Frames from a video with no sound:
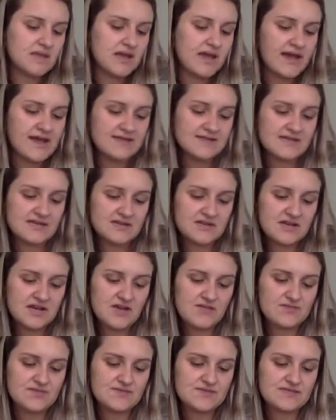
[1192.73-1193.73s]
As Harry
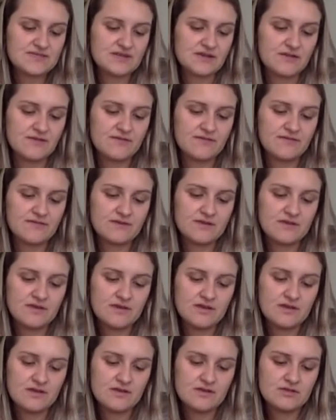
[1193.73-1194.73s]
helped himself
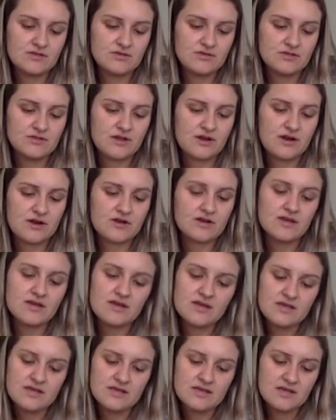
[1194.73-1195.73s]
to a tart.
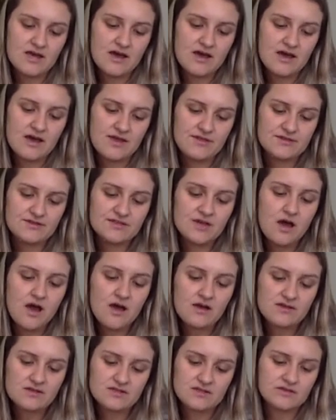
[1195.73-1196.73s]
The
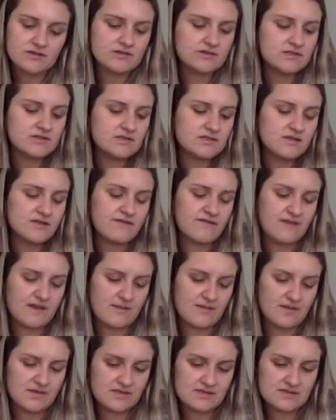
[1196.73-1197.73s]
talk turned to their
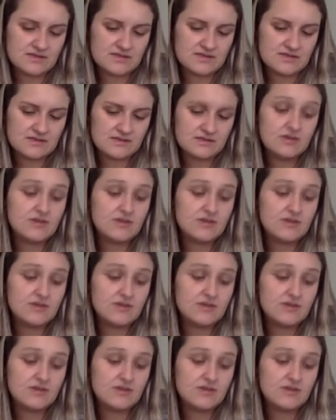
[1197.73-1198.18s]
families.